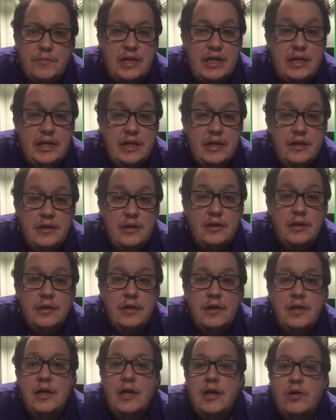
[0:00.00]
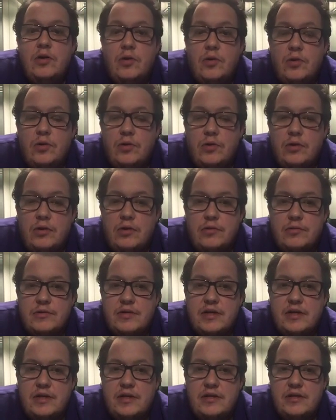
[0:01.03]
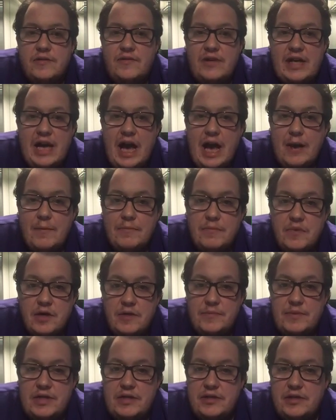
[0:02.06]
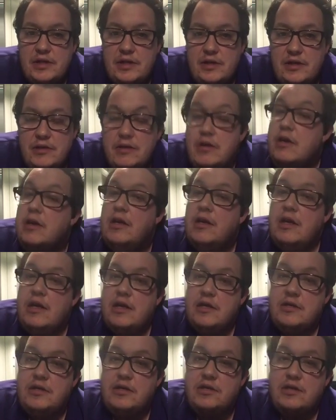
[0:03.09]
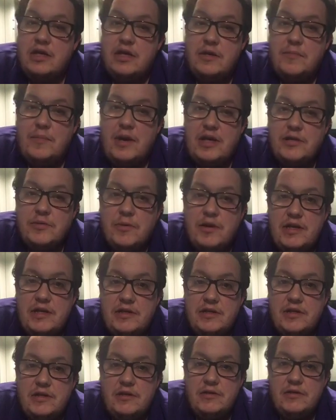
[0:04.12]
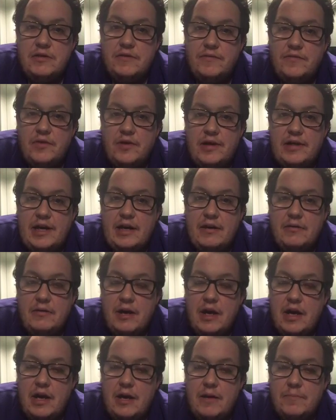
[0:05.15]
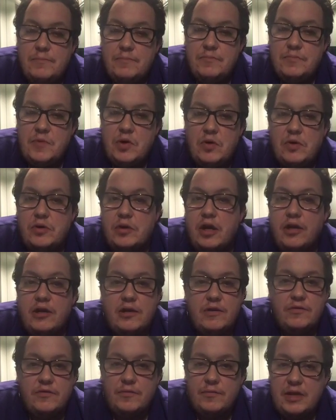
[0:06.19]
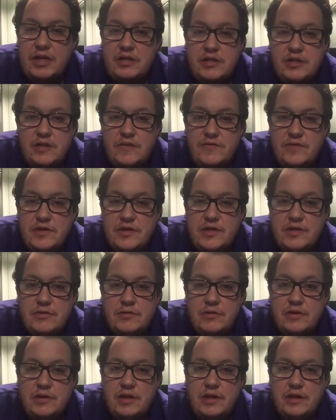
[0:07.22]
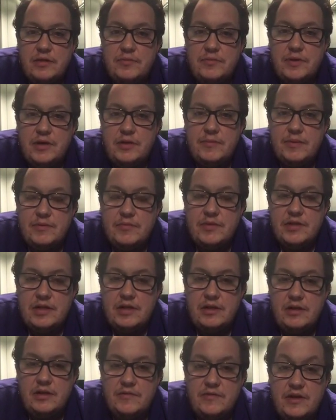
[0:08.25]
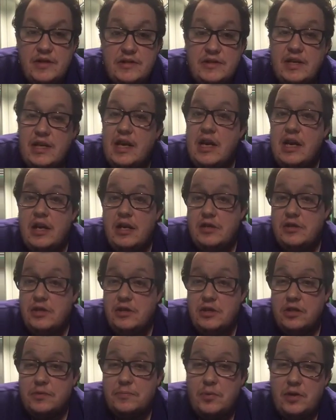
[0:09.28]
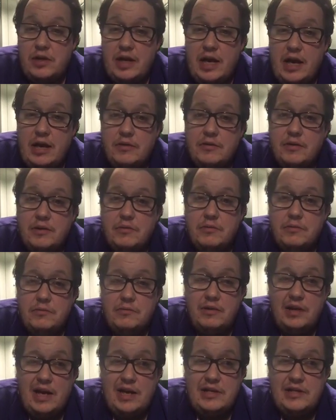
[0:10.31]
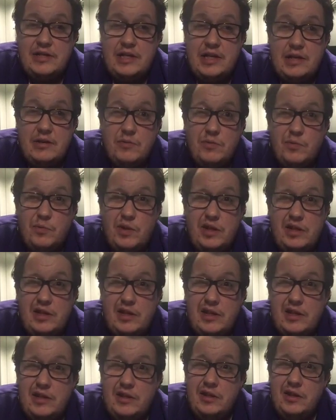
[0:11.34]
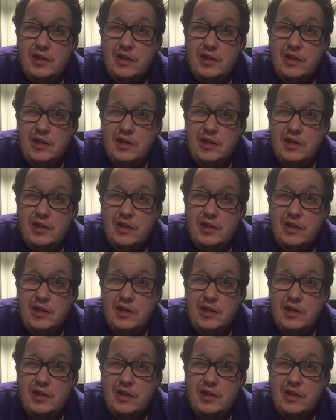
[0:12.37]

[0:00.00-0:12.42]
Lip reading: Media, or alternatively at MyBCU. It's usually the best way to find out ongoing information if you're still looking at Birmingham City University. I should just point out that last year we did